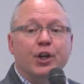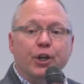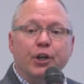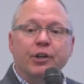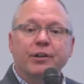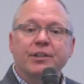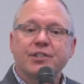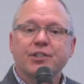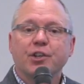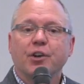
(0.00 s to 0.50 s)
you're
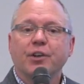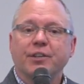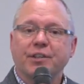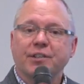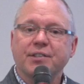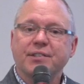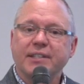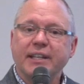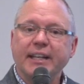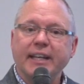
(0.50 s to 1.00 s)
going to start to
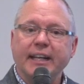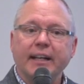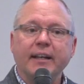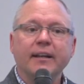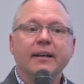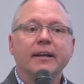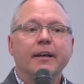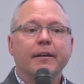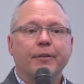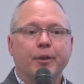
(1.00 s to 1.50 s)

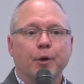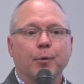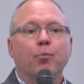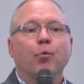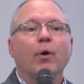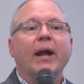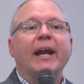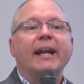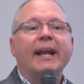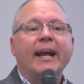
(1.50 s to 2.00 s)
see their
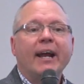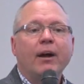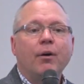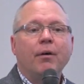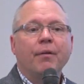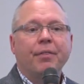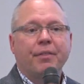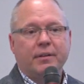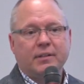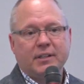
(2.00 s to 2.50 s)
brain
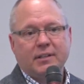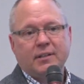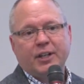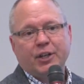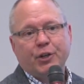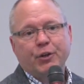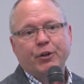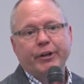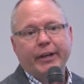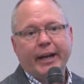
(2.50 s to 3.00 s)
health
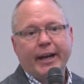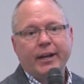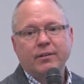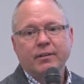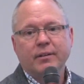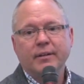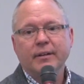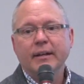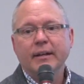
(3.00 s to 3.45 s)
deteriorate.